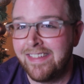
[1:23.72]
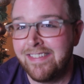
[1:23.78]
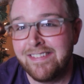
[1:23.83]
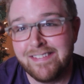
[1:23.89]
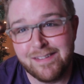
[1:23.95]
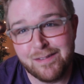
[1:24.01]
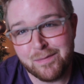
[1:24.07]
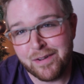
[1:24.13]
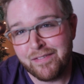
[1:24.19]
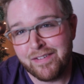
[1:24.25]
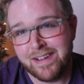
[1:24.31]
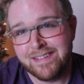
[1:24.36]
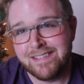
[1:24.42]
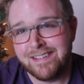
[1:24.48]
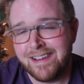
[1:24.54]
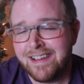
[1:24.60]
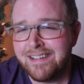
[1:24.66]
And this is my
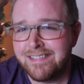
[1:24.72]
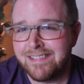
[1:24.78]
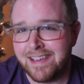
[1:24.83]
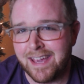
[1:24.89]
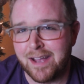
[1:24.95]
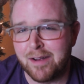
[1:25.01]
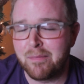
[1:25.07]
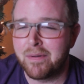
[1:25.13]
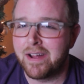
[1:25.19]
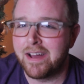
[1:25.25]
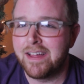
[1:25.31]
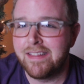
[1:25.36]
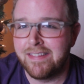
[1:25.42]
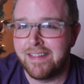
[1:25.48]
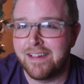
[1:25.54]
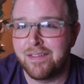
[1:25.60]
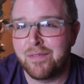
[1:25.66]
fancy dancy camera.
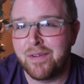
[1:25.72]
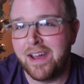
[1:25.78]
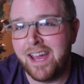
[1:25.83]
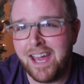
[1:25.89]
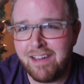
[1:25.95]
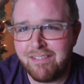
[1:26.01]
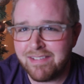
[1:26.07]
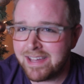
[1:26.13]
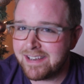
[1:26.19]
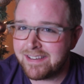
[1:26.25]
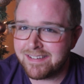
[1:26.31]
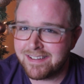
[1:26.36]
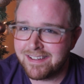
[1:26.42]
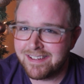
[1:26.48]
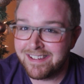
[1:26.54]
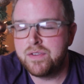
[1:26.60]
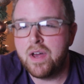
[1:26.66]
That's why I have it.
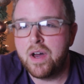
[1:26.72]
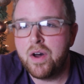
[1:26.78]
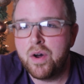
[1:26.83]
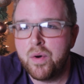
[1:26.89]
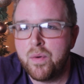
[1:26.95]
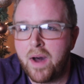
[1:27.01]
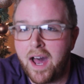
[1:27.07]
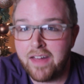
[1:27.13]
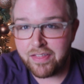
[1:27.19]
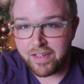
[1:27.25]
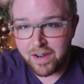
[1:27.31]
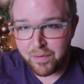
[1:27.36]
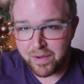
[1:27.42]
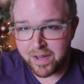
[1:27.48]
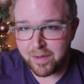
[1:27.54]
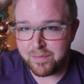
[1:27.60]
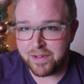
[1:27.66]
So I thought
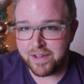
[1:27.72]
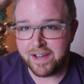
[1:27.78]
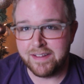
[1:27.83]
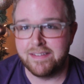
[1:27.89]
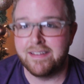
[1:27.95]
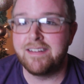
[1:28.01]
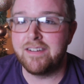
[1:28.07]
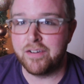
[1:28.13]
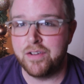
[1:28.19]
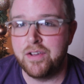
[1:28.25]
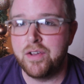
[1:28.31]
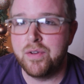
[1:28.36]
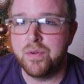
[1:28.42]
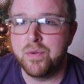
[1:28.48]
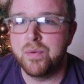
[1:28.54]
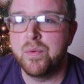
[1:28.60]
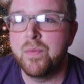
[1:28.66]
I would come to you guys and tell
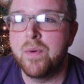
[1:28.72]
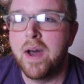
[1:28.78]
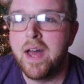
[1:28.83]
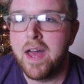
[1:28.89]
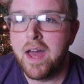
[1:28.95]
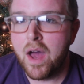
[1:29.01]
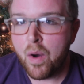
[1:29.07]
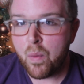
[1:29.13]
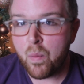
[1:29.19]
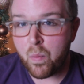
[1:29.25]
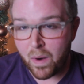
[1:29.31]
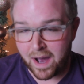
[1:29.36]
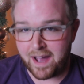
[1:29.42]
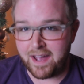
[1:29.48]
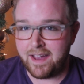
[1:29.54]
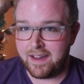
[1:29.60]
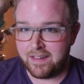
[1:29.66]
you
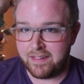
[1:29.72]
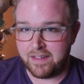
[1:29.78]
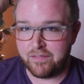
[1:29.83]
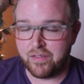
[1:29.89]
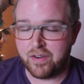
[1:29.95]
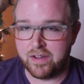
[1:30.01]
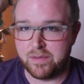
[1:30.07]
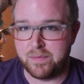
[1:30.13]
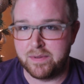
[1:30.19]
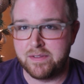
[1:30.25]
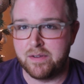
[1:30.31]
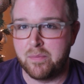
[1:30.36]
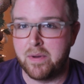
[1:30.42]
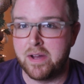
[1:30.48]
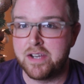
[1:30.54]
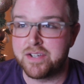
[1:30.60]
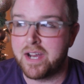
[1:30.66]
why I love Christmas
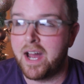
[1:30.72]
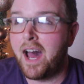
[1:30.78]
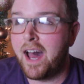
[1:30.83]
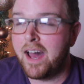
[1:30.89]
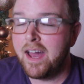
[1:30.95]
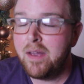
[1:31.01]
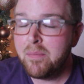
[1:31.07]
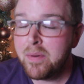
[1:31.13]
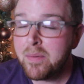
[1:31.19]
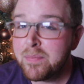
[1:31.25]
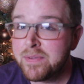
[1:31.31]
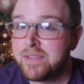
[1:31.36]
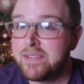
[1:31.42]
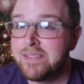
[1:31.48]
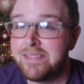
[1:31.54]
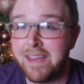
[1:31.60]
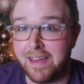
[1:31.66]
so much. I'm
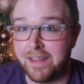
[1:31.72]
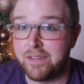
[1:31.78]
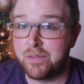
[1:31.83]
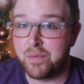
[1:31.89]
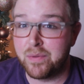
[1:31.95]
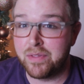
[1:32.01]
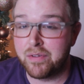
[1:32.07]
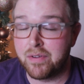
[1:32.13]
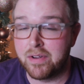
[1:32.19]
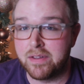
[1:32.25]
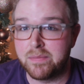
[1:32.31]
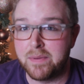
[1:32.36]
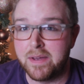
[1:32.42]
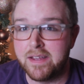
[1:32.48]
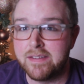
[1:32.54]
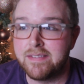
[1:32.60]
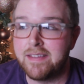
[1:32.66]
obsessed with
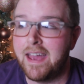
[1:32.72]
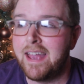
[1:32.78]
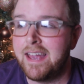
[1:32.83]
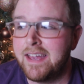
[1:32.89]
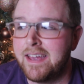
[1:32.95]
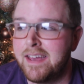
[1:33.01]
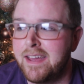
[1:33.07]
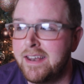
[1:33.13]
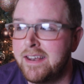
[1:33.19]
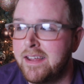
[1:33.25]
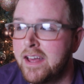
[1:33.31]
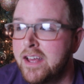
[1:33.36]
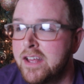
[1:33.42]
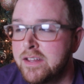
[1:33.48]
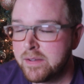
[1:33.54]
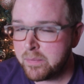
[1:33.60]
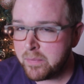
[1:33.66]
Christmas and
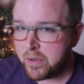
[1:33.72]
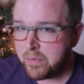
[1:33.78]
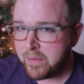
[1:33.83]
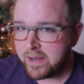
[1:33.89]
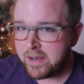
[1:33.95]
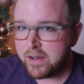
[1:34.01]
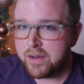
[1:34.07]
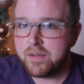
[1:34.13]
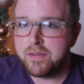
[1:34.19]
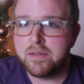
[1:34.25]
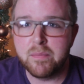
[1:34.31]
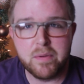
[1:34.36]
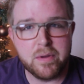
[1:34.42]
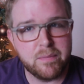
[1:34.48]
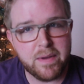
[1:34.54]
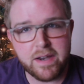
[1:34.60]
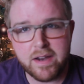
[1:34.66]
some of you may know,
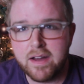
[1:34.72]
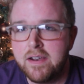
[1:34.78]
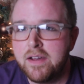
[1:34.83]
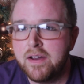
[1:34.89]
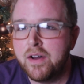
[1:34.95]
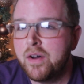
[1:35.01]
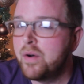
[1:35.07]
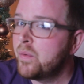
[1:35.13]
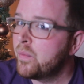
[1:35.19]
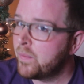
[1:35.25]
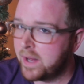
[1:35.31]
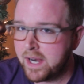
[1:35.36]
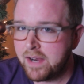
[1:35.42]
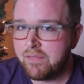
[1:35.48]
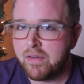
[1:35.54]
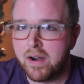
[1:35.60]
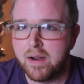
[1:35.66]
some of you may not know,
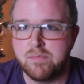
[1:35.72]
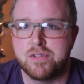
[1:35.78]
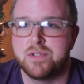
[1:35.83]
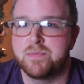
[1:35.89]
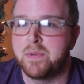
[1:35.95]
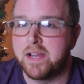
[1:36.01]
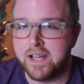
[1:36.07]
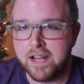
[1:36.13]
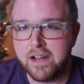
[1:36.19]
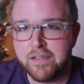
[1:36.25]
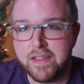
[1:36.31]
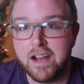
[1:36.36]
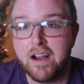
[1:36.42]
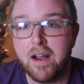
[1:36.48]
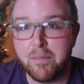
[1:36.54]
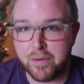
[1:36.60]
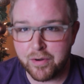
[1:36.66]
whatever, I'm just putting it out
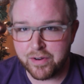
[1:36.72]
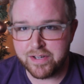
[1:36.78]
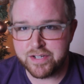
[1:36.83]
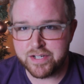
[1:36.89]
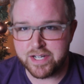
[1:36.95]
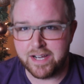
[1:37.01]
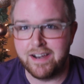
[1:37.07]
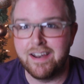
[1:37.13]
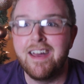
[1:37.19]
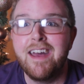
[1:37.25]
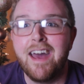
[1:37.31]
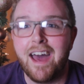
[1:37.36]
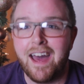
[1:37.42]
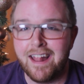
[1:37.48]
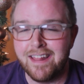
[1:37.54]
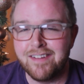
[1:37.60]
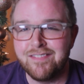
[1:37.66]
there. I'm a Christian.
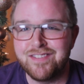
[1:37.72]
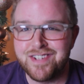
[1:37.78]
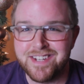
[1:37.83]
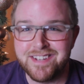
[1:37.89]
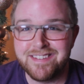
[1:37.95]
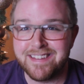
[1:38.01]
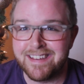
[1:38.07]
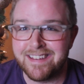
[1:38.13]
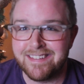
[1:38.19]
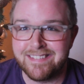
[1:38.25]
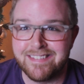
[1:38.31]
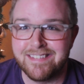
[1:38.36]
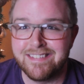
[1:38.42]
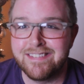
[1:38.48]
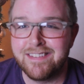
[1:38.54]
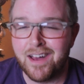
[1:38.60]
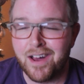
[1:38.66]
I love
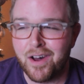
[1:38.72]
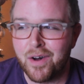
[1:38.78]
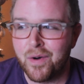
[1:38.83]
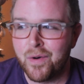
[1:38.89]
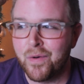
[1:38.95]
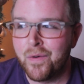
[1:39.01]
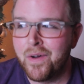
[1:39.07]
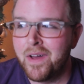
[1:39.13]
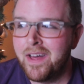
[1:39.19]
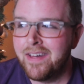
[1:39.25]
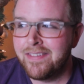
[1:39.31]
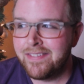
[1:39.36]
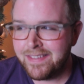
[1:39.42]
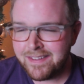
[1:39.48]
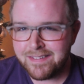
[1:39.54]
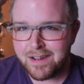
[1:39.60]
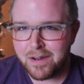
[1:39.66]
Jesus. So
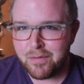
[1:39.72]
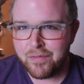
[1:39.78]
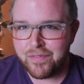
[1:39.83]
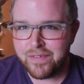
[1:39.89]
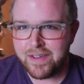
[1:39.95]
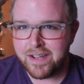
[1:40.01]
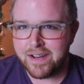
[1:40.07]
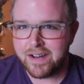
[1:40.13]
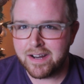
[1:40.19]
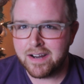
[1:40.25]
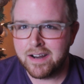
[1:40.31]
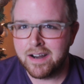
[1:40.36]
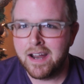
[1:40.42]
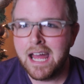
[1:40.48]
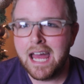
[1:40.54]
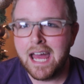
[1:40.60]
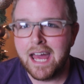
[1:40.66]
this time of
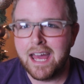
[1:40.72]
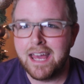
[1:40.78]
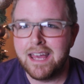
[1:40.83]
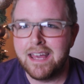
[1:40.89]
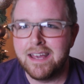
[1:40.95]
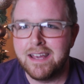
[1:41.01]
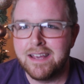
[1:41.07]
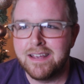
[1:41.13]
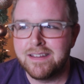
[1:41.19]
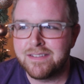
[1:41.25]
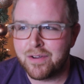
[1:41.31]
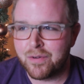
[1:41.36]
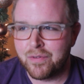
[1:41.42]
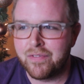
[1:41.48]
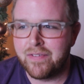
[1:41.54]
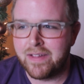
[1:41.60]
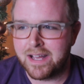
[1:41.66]
year
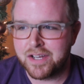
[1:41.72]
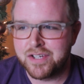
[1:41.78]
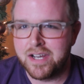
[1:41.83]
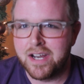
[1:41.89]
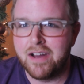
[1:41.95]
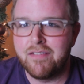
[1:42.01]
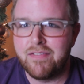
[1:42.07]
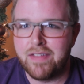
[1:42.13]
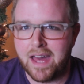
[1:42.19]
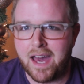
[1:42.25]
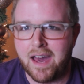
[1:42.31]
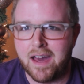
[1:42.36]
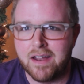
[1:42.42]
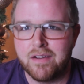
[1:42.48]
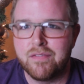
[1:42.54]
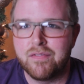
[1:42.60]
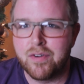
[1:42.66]
is a reflection of
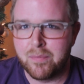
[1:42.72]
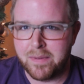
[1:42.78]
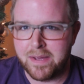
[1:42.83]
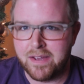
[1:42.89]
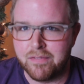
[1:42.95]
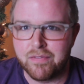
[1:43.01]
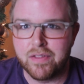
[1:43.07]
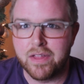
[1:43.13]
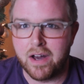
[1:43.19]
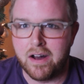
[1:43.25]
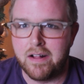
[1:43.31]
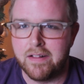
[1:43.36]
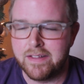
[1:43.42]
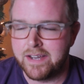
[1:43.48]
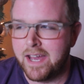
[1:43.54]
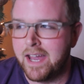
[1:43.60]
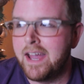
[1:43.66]
that for me for the
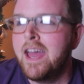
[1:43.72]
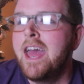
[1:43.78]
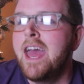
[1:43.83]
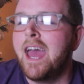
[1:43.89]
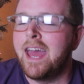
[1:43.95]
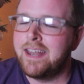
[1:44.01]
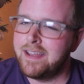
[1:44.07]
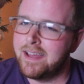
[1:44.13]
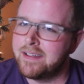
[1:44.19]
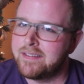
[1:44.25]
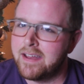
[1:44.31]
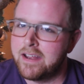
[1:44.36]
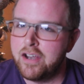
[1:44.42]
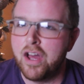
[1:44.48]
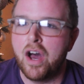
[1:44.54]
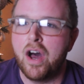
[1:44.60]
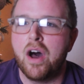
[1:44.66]
holiday. And yes,
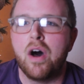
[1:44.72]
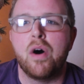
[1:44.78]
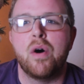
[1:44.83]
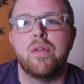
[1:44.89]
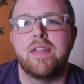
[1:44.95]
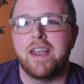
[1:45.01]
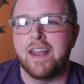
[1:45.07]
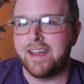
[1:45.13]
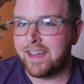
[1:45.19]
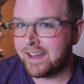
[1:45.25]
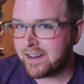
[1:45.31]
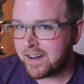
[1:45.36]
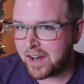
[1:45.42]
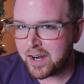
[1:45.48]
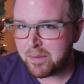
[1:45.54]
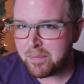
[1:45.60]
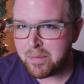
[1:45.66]
I know that I get
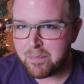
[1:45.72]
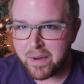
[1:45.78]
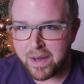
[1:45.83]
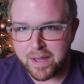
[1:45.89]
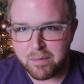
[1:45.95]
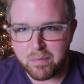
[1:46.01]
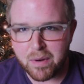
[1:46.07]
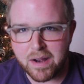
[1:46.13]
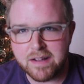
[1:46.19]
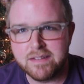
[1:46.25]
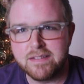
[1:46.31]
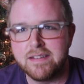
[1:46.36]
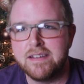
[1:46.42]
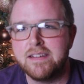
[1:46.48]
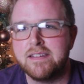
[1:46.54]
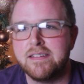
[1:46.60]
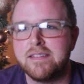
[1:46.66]
caught up in buying
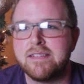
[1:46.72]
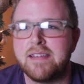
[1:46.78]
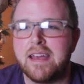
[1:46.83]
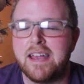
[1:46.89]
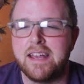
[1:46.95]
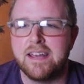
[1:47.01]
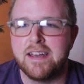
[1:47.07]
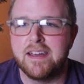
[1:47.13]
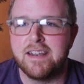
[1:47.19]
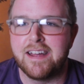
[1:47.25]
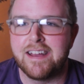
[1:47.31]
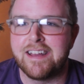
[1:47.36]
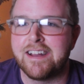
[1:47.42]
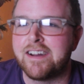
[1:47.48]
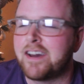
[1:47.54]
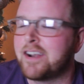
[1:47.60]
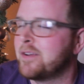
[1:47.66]
presents and I
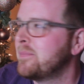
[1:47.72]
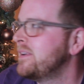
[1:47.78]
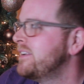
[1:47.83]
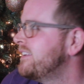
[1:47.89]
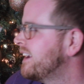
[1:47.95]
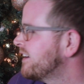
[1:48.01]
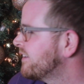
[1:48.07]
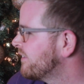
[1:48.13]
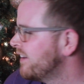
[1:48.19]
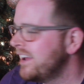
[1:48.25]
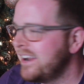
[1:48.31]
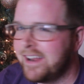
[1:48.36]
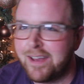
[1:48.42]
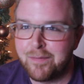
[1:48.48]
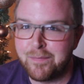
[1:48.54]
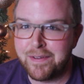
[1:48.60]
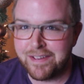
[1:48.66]
get caught up in
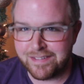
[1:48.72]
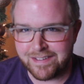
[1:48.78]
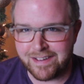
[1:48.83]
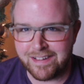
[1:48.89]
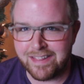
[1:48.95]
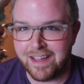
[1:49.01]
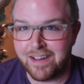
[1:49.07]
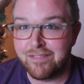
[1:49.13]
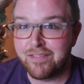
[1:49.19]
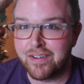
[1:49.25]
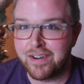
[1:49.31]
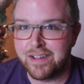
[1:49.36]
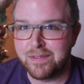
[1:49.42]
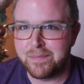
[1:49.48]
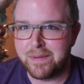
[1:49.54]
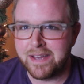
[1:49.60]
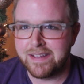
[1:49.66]
decorating because I love
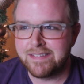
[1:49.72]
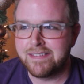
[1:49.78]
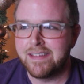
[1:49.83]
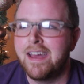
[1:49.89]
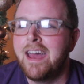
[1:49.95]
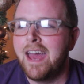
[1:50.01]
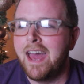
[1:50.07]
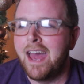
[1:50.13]
Christmas.